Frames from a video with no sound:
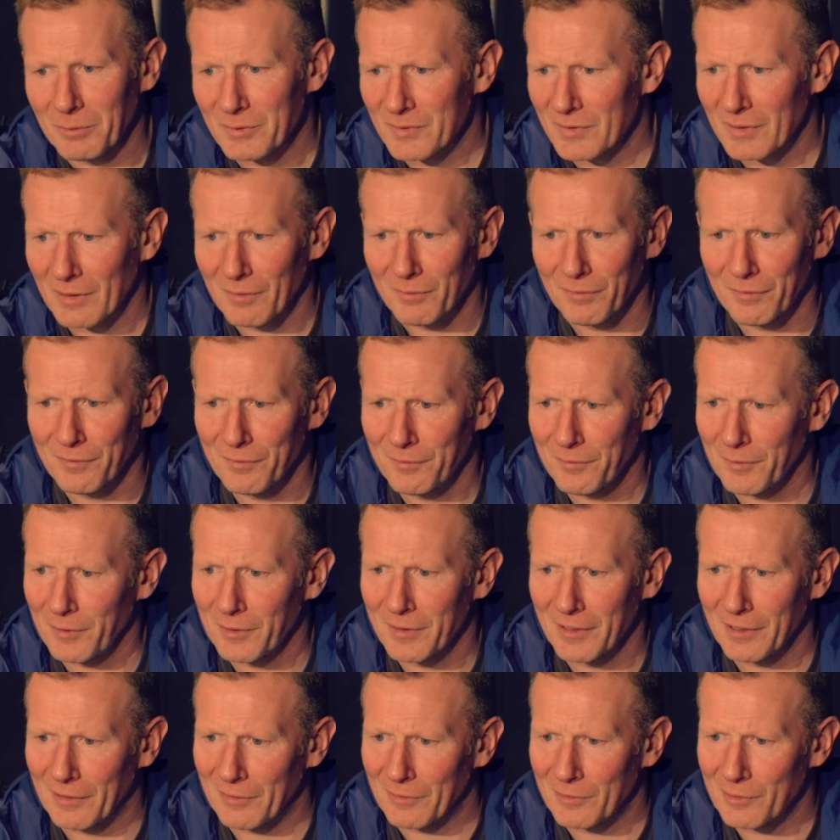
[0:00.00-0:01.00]
was that
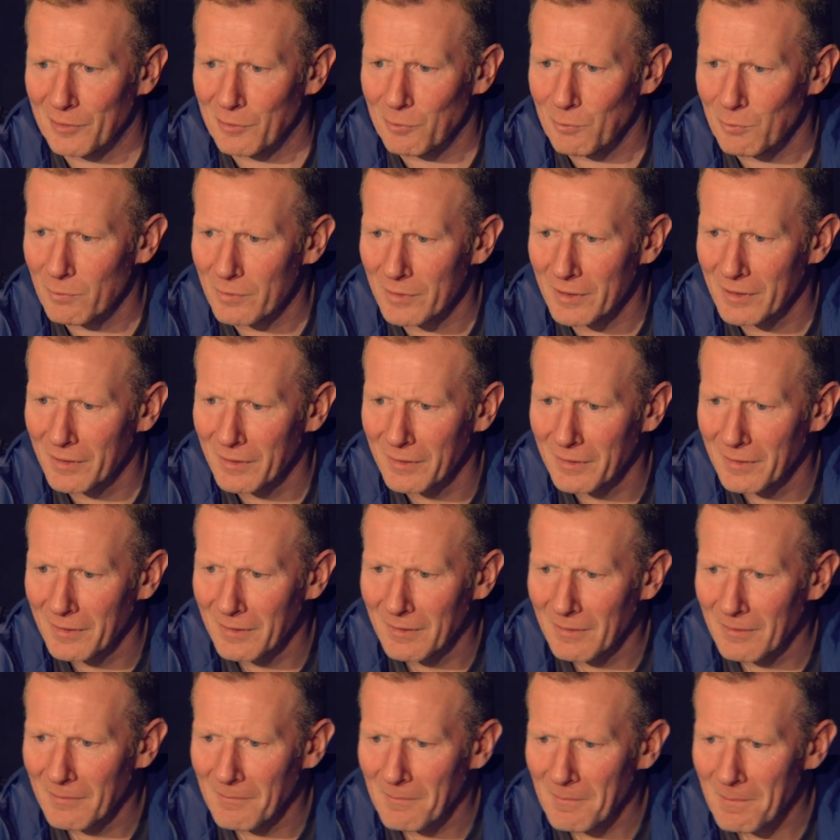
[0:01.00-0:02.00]
fucking coke.
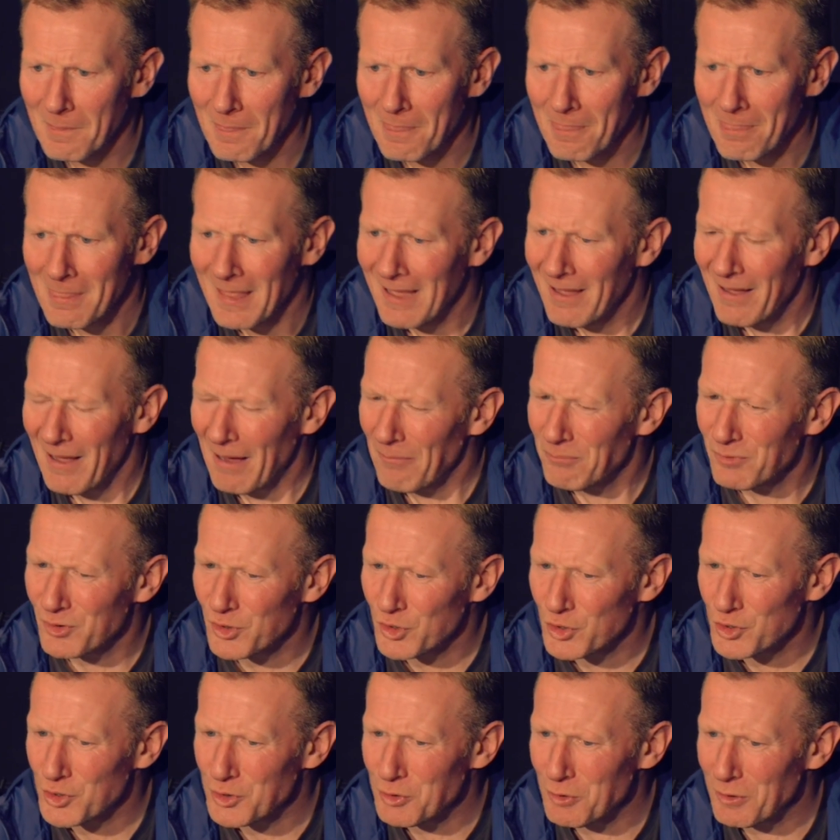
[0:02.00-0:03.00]
I'm
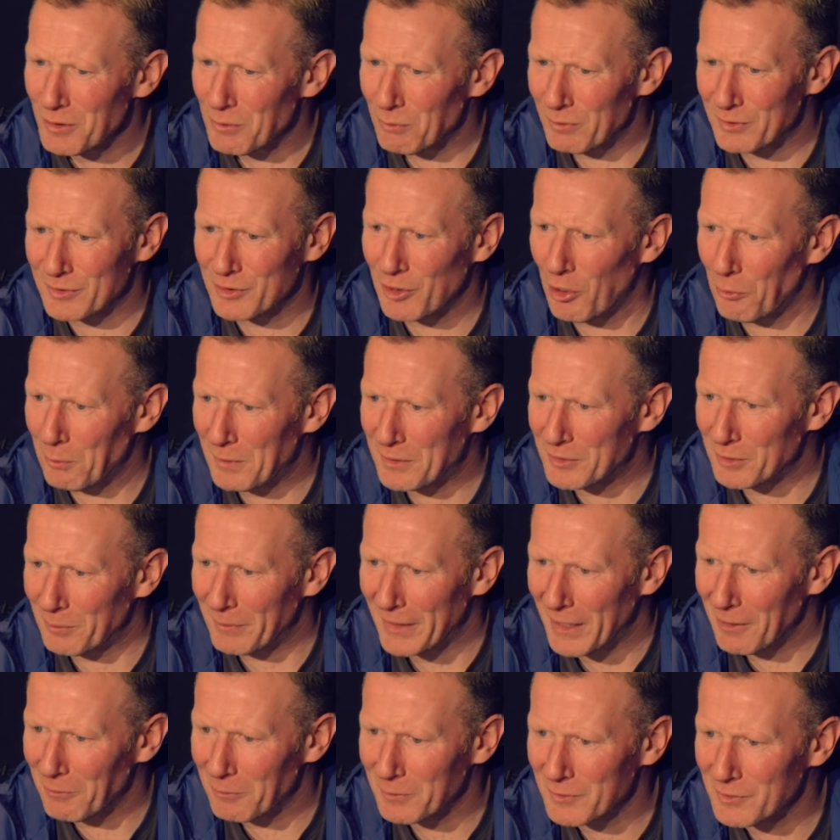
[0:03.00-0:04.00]
sure it was cut with
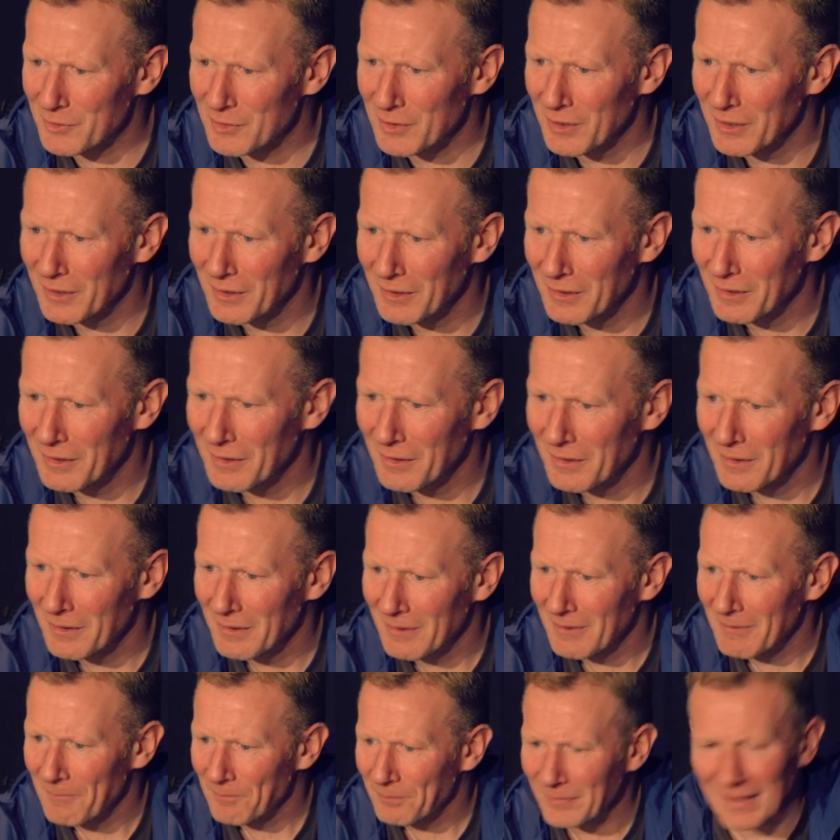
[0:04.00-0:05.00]
someone else.
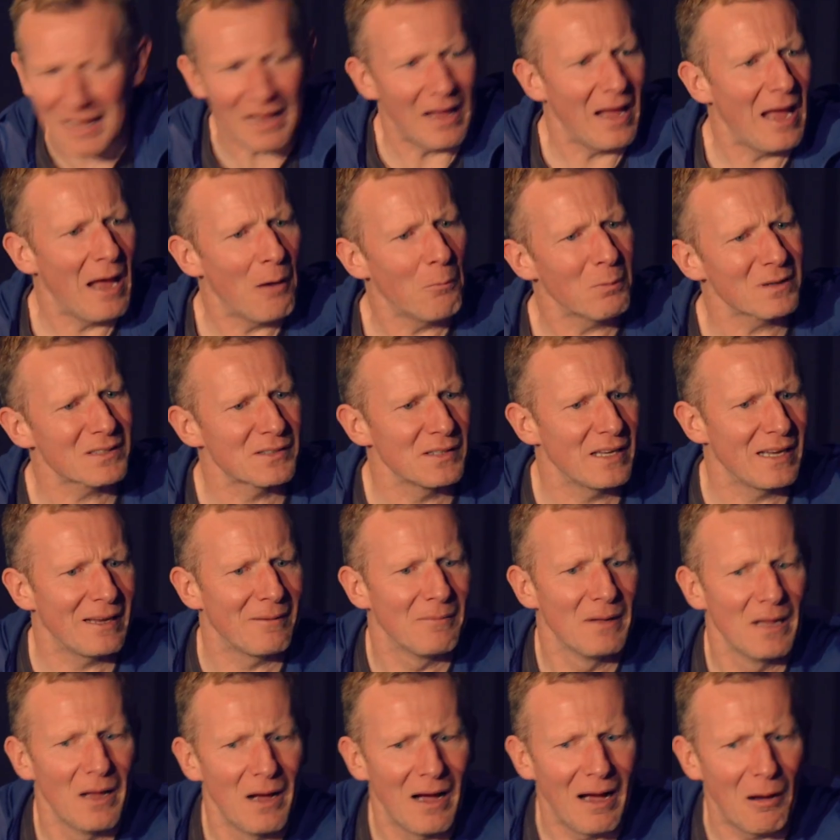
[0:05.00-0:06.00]
I
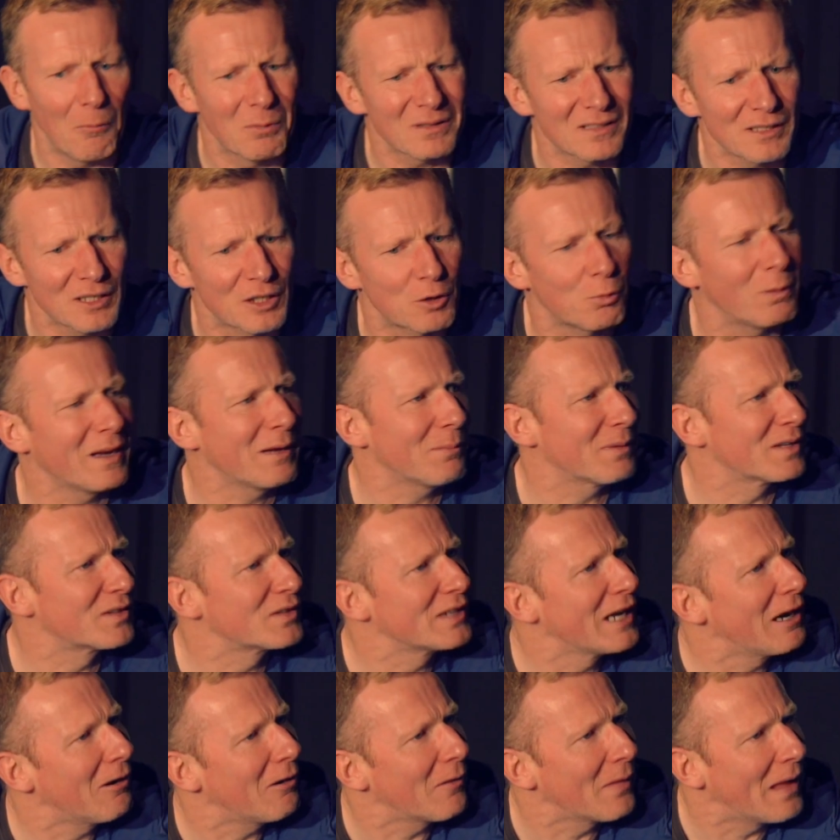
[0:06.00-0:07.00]
wasn't quite
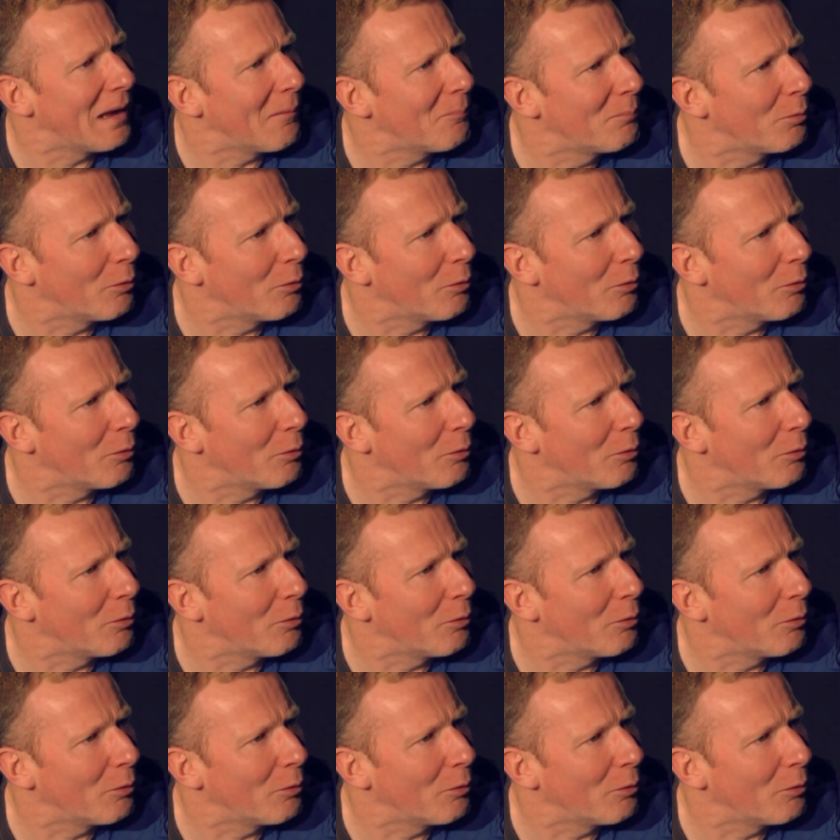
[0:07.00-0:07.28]
myself at that